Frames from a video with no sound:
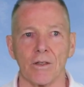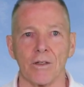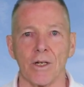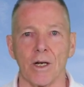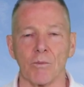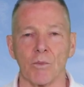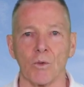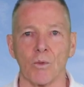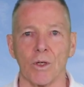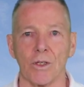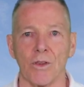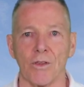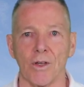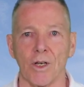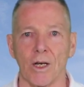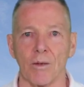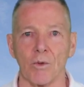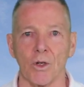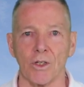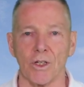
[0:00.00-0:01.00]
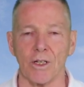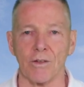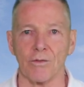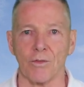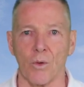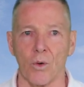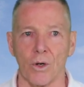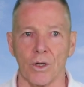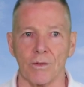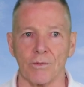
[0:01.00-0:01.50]
the number one thing I'm looking
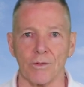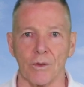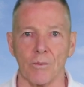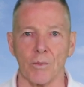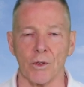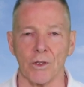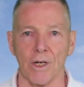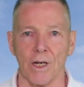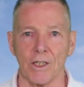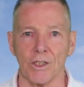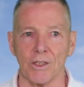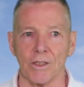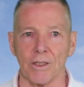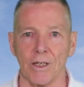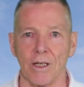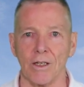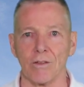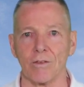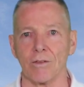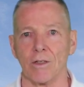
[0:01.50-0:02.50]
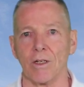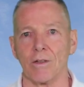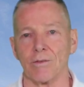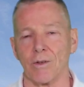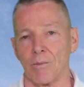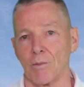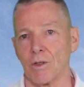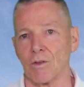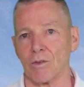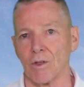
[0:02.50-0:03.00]
for from protection is
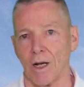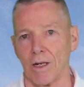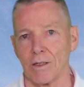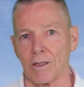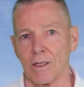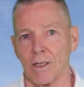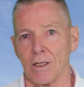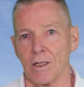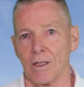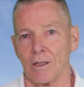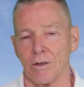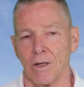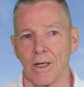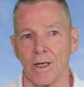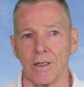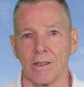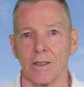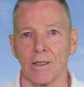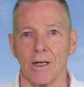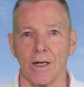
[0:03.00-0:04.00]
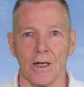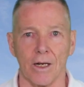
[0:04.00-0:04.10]
from the sun, right?